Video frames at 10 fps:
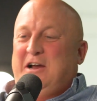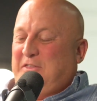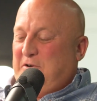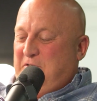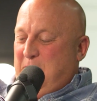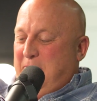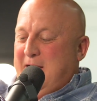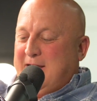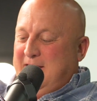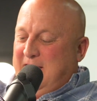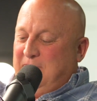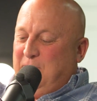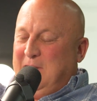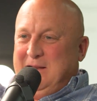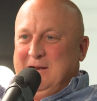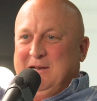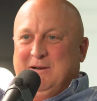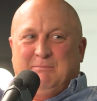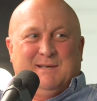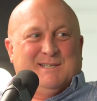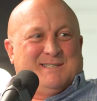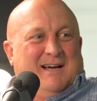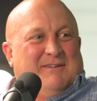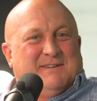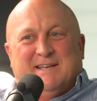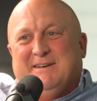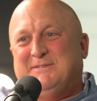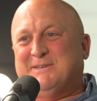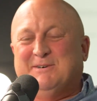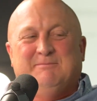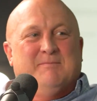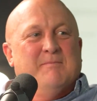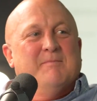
You're out there with your pocket knife, whittling a little piece off. To give it to them.